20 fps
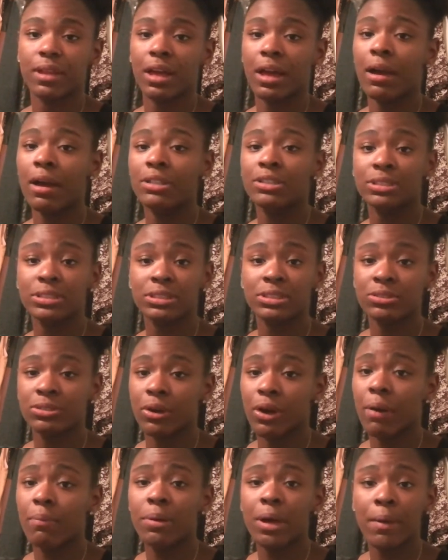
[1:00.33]
I just,
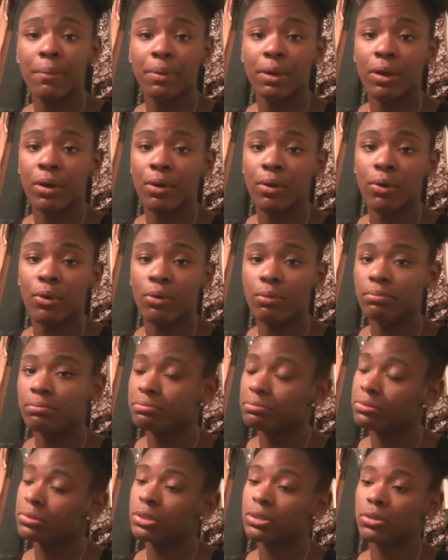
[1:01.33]
I'm coming home,
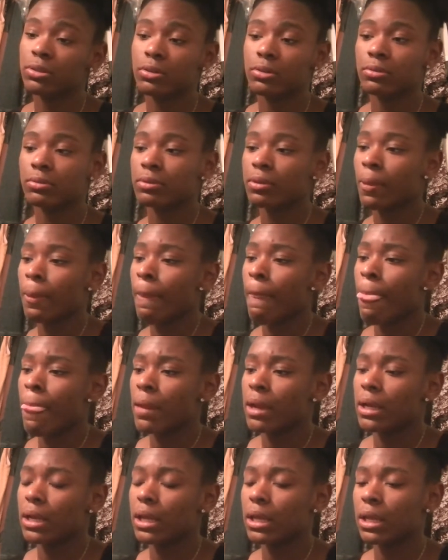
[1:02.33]

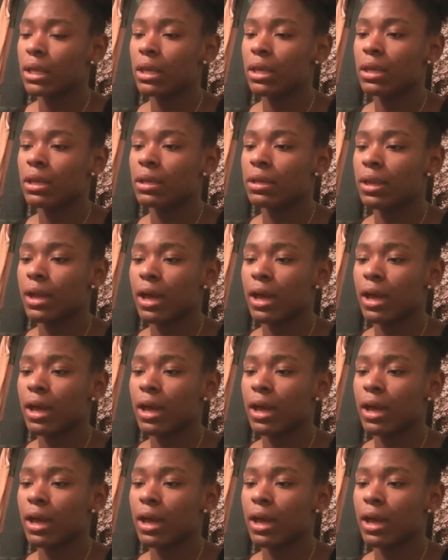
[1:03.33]
and